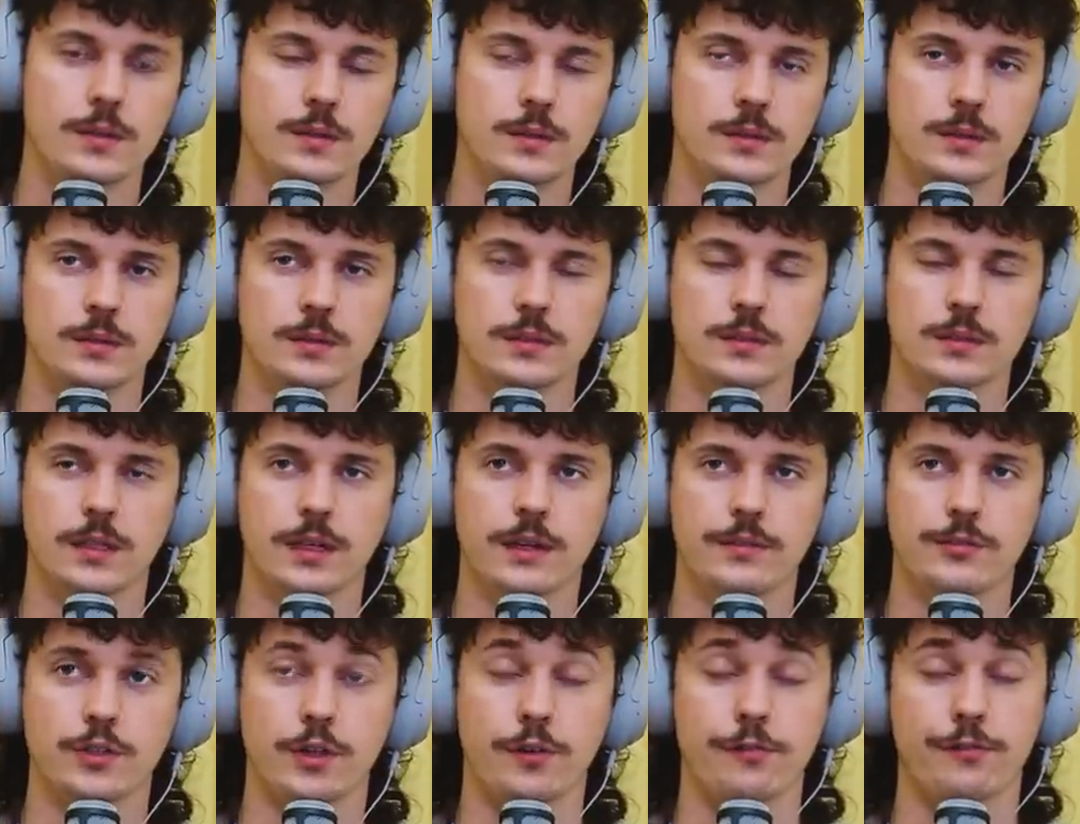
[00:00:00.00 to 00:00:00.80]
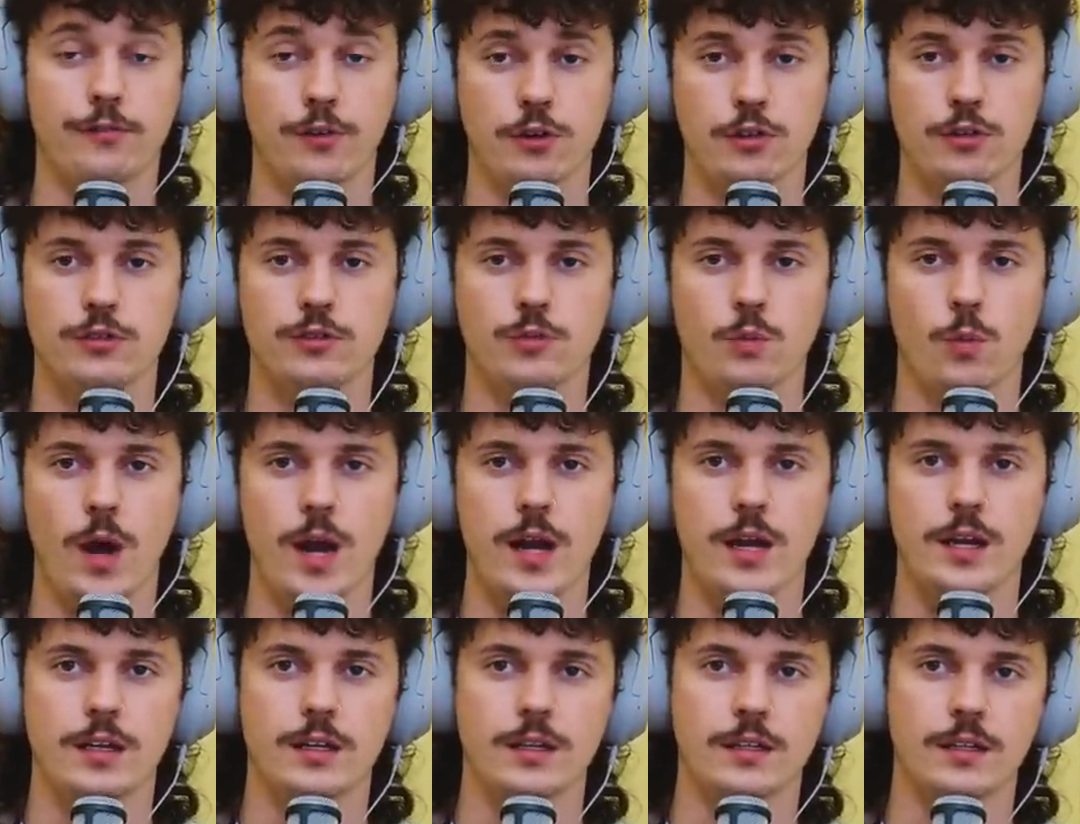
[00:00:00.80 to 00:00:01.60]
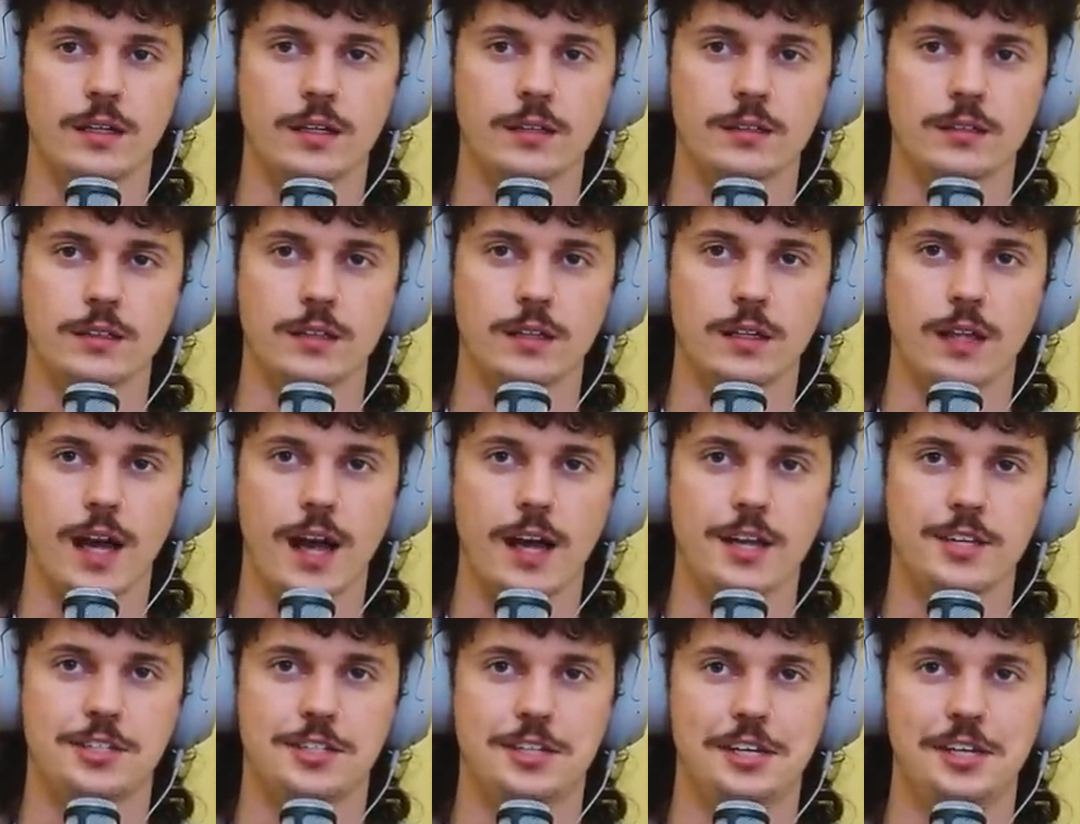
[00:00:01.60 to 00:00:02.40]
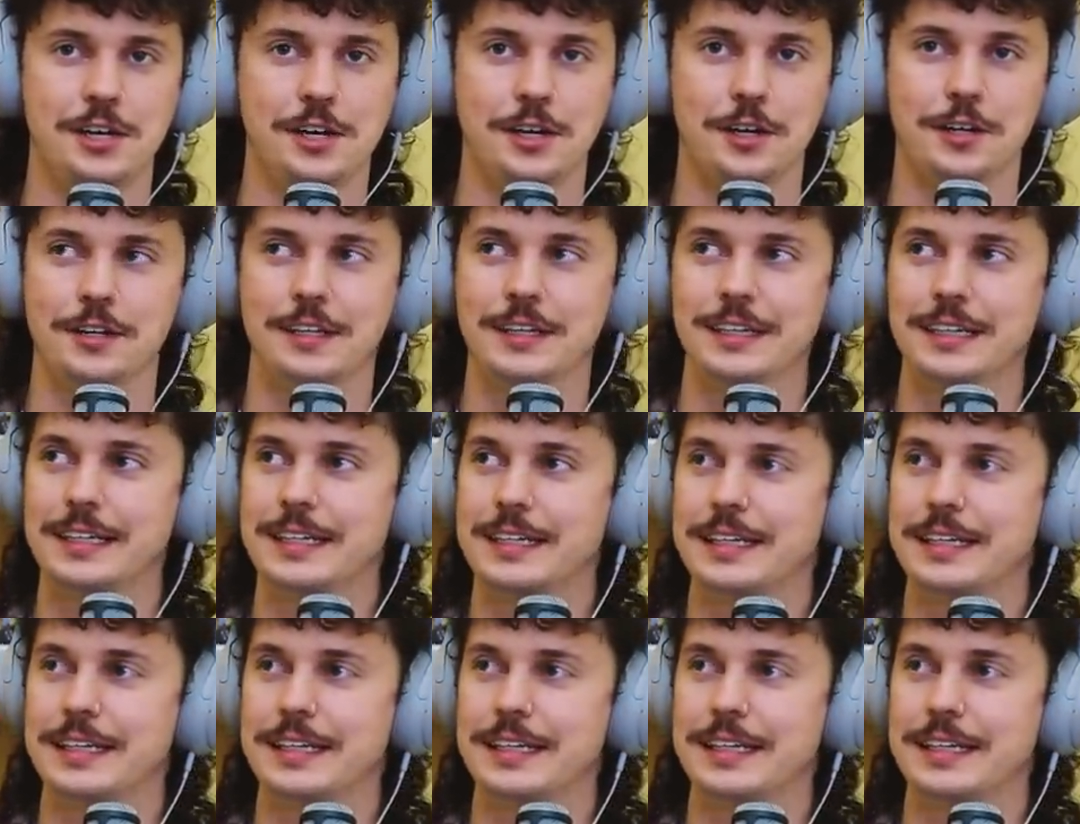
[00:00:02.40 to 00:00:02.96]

after our first wedding in Italy last year.